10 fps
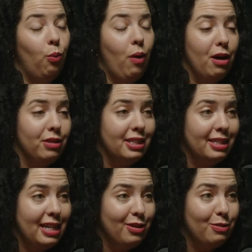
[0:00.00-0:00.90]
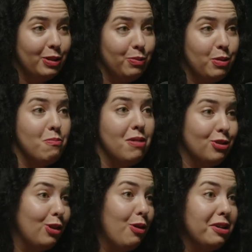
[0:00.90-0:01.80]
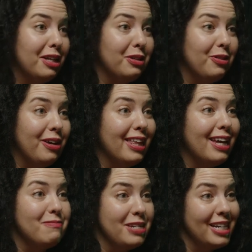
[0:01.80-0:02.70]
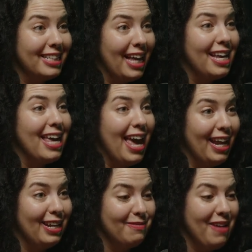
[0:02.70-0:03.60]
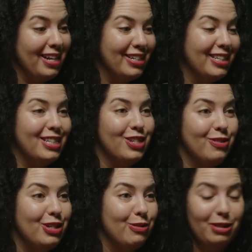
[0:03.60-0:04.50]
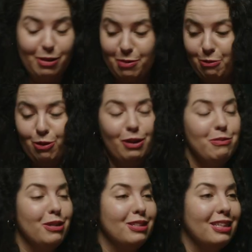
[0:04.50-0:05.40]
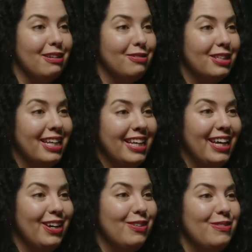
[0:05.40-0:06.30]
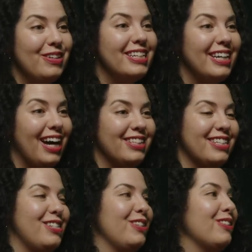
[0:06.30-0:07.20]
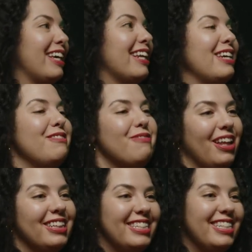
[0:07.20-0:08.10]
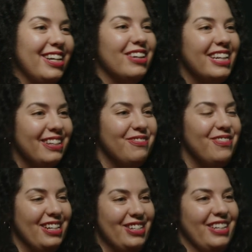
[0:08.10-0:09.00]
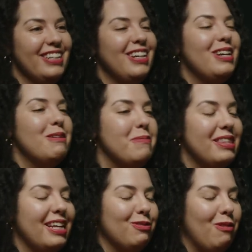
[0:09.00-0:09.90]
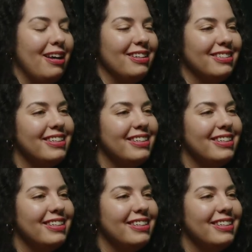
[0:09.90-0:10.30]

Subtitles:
Wow, the standard must be much lower in Illinois then, because I cannot imagine a situation where somebody rolling up their sleeves would constitute like an involuntary confession, but that's wild.